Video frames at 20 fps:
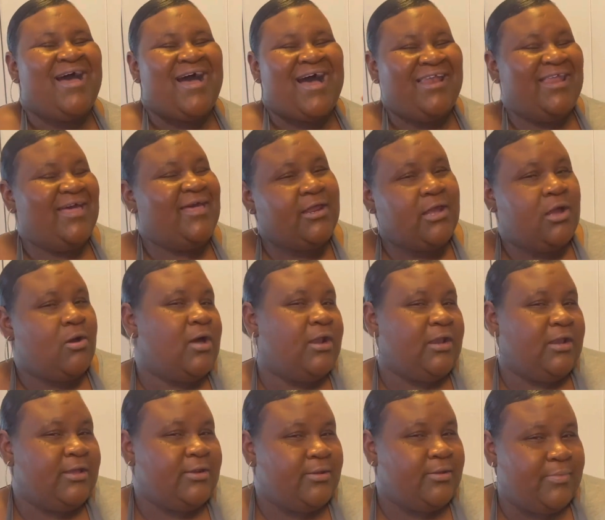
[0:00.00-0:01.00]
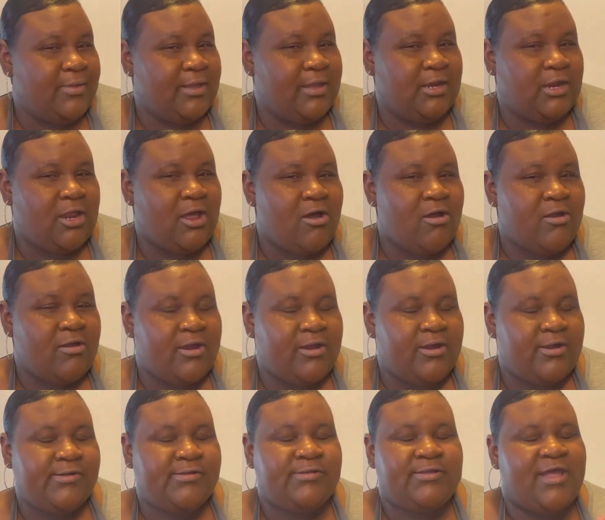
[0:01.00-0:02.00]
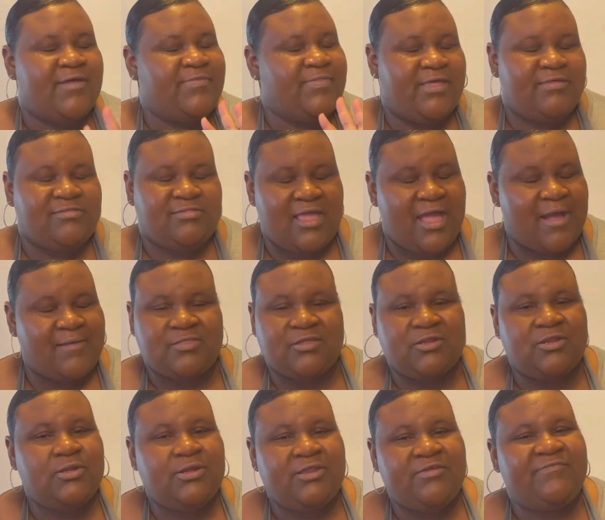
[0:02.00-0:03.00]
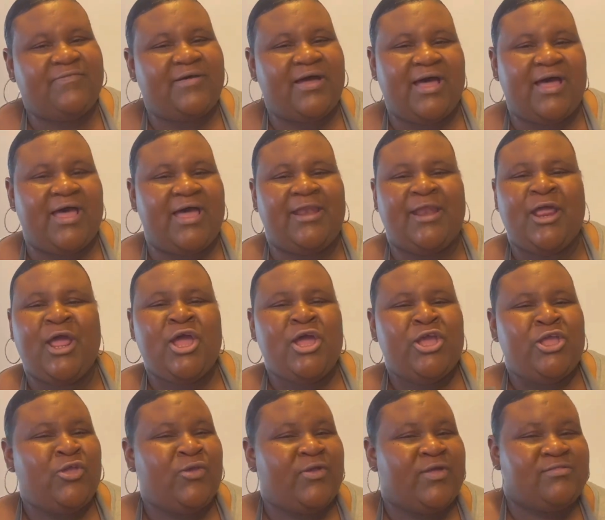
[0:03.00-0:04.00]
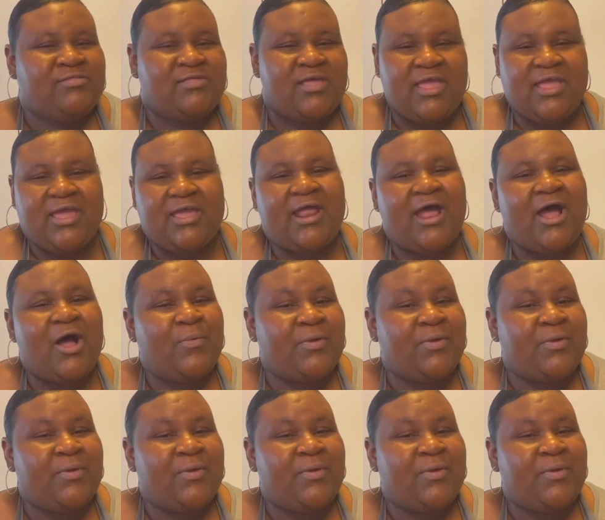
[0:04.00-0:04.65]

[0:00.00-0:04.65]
I let it go a little bit longer, and that's absolutely fine. You can take it out